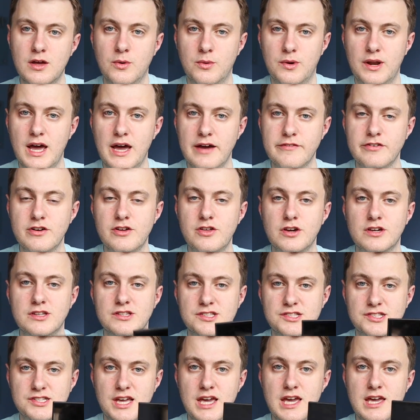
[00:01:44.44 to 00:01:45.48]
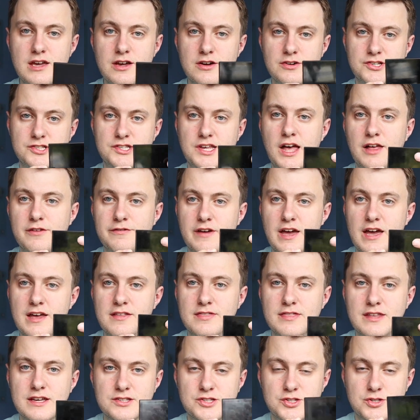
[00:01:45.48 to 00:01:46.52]
whatever, you can see yourself
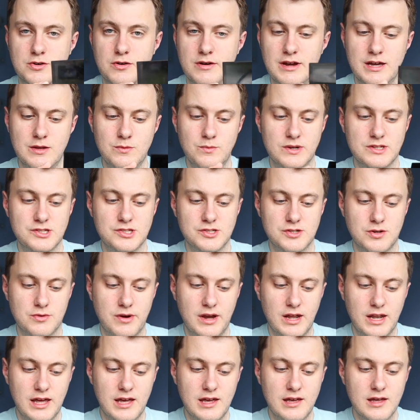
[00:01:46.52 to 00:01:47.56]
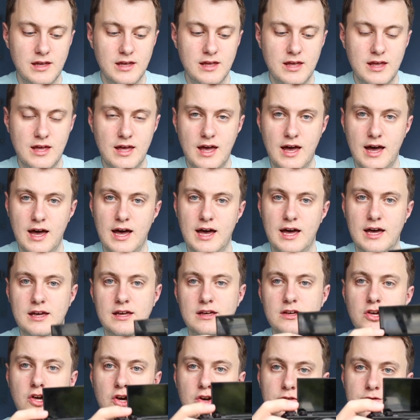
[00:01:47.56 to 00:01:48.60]
in this screen, which is a really
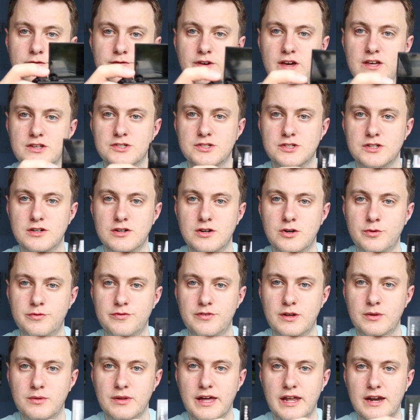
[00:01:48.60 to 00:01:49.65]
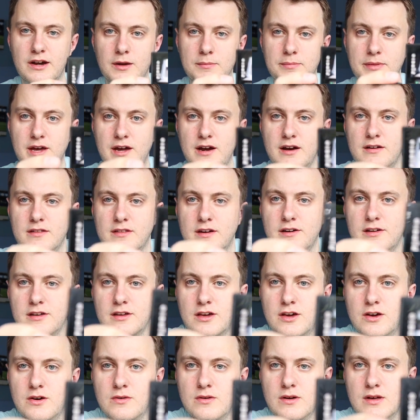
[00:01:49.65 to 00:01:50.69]
good feature. Hopefully we'll get it up there. There you
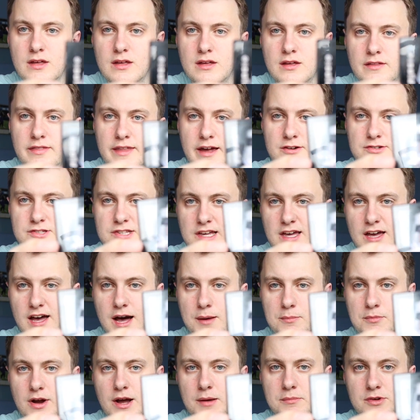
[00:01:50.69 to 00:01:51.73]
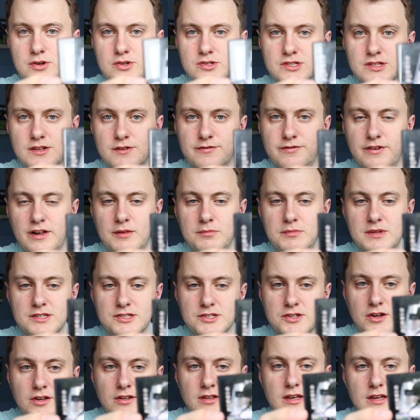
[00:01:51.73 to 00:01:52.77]
go. There's the camera I'm using to film this
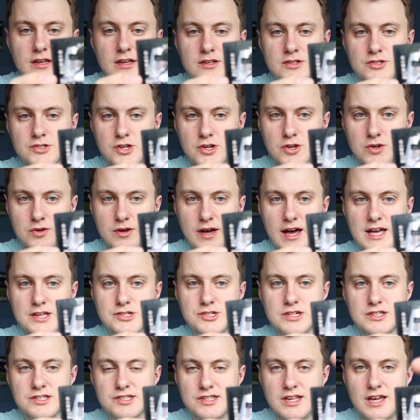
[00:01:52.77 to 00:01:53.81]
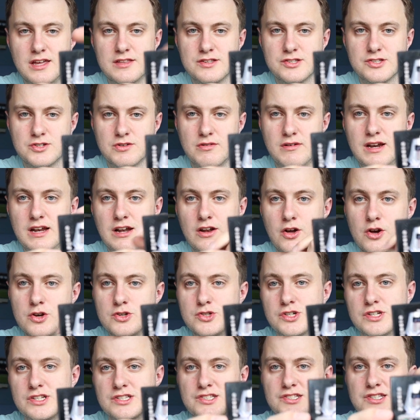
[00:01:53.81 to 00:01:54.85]
on. So as you can see, the screen
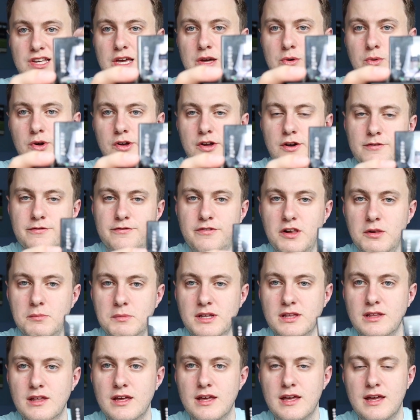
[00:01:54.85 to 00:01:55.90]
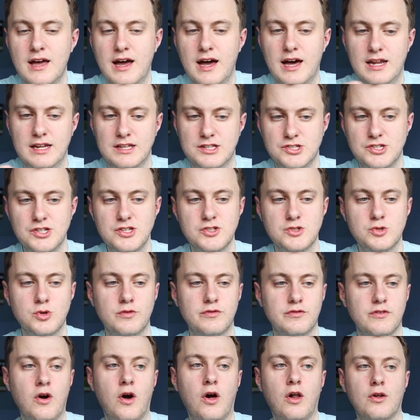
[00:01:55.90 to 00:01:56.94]
allows you to see what you're filming, and it's just
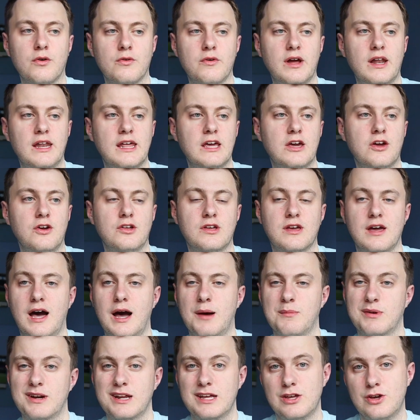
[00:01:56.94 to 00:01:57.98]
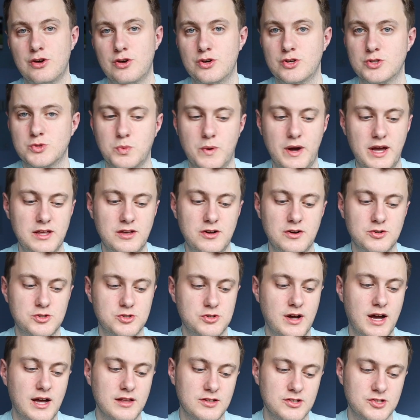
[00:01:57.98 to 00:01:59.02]
overall a really good camera to use when you're
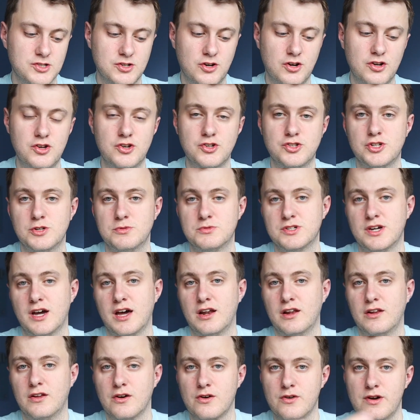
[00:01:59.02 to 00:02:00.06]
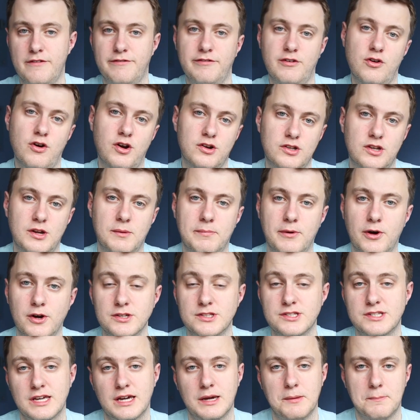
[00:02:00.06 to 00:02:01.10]
trying to start a YouTube channel or if you're out and
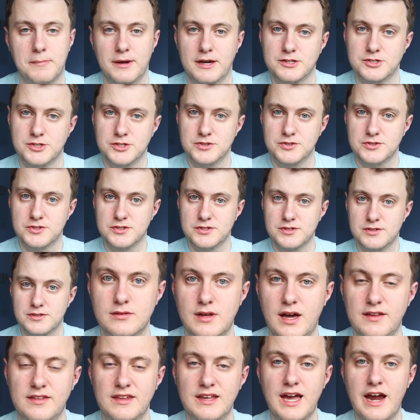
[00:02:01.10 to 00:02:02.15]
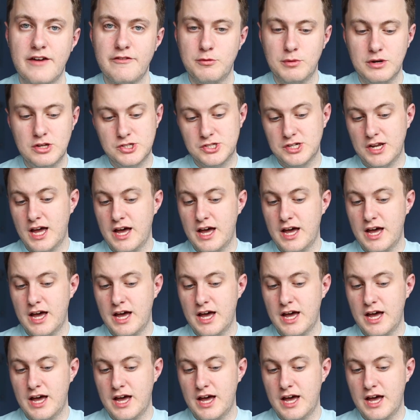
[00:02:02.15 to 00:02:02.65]
about taking pictures. I think everybody should